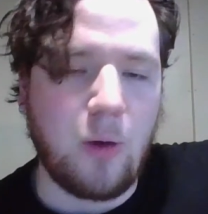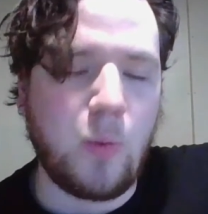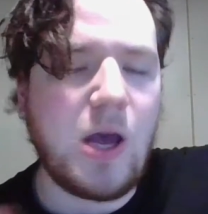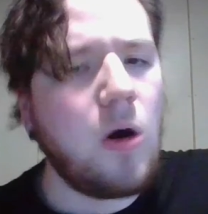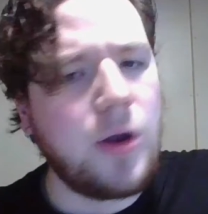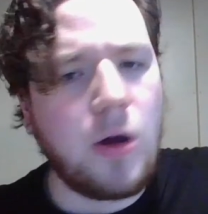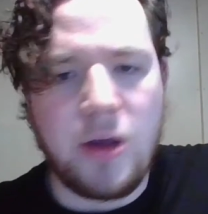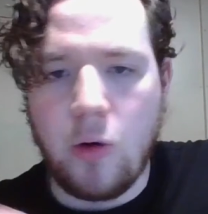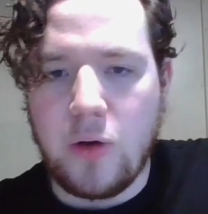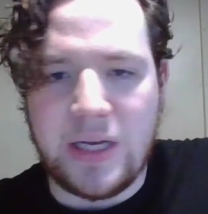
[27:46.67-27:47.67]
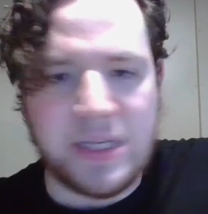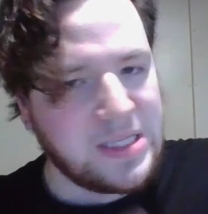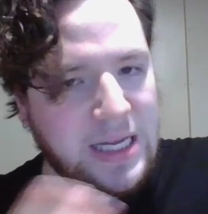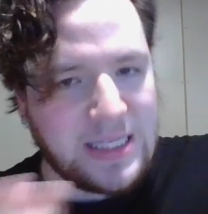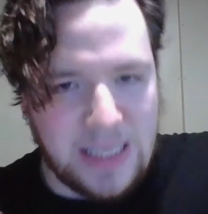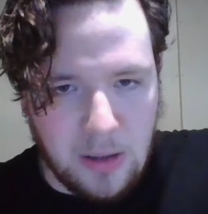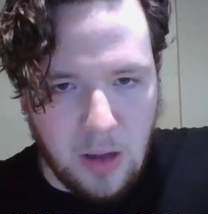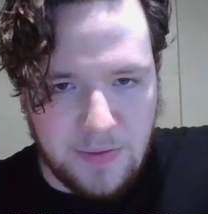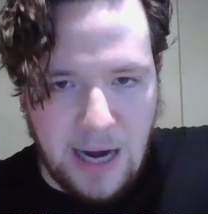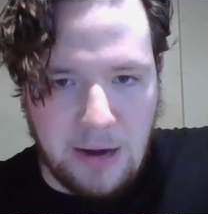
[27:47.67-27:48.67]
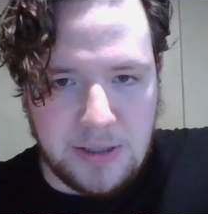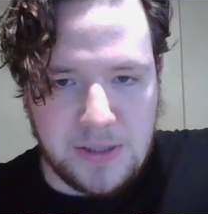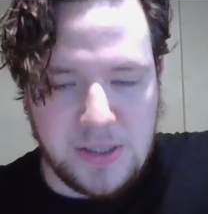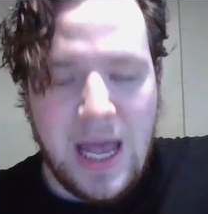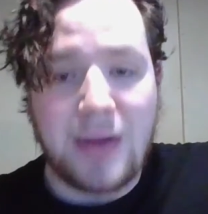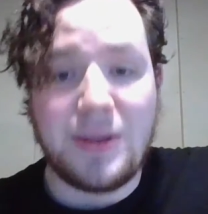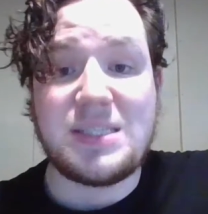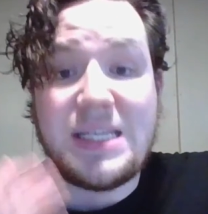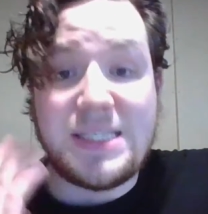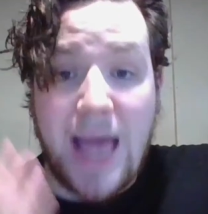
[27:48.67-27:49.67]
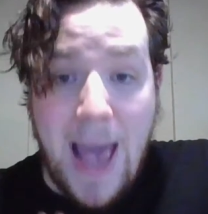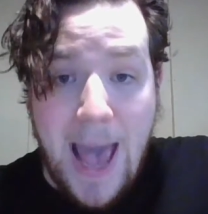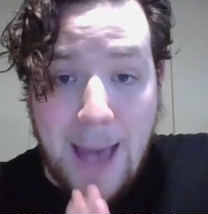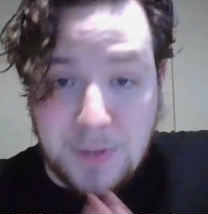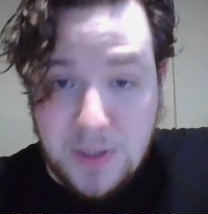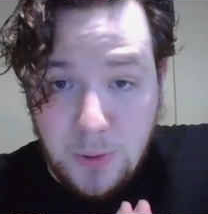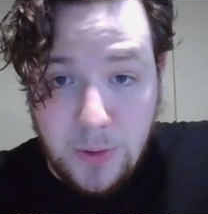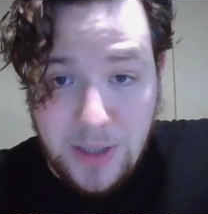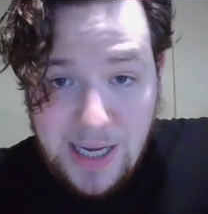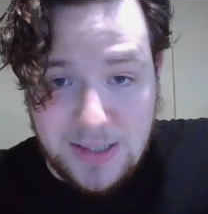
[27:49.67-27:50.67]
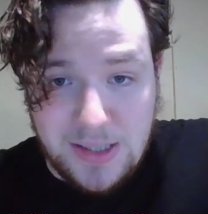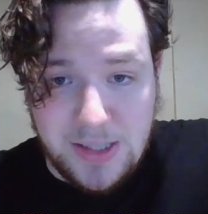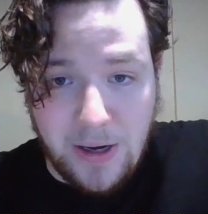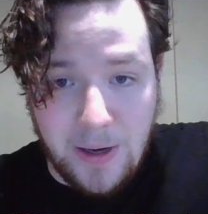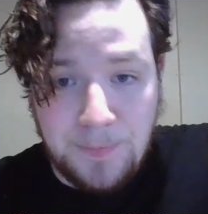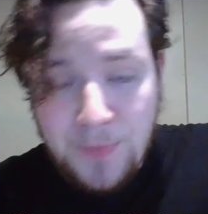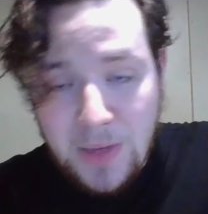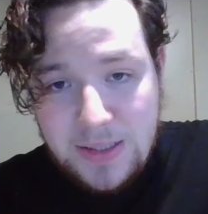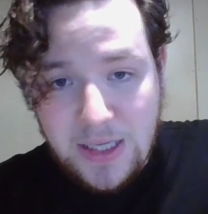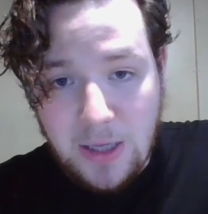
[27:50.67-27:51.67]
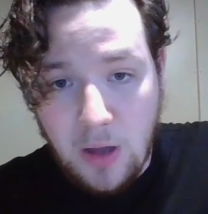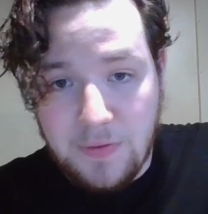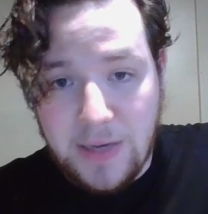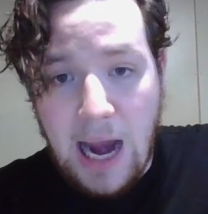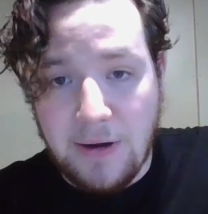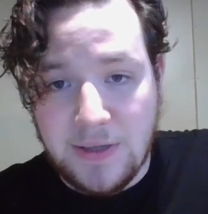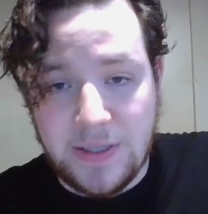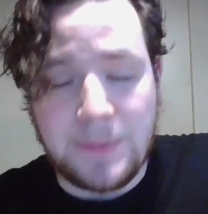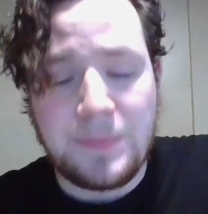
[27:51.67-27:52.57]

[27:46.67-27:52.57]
We all know that Oda doesn't like to kill off characters unless it is absolutely necessary to kill off a character.